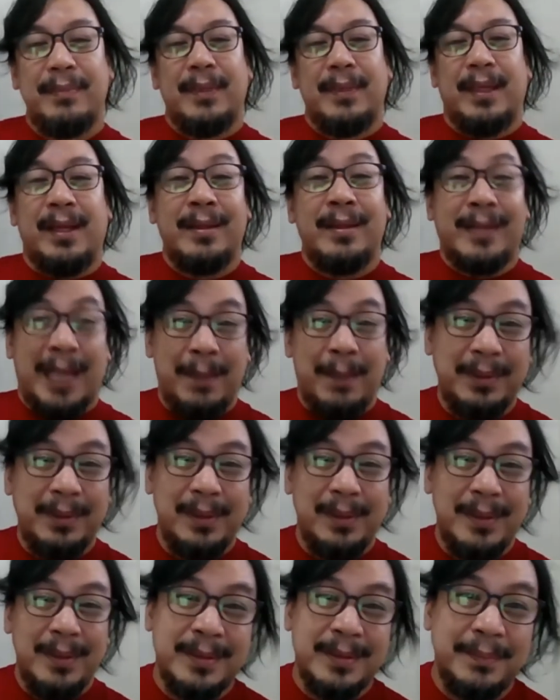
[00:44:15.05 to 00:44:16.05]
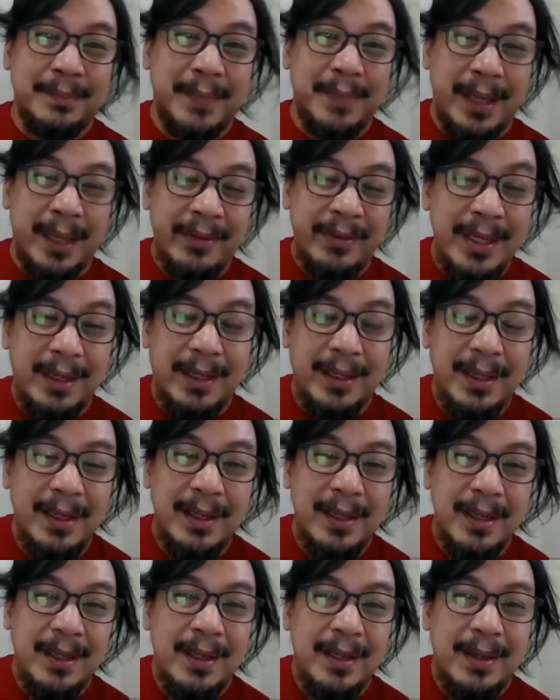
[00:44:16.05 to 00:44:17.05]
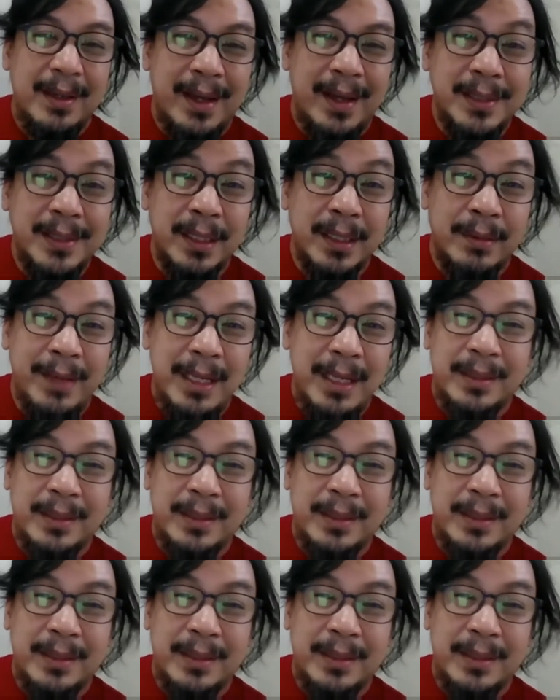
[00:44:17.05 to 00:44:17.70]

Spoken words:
and capitalism, I think, has a great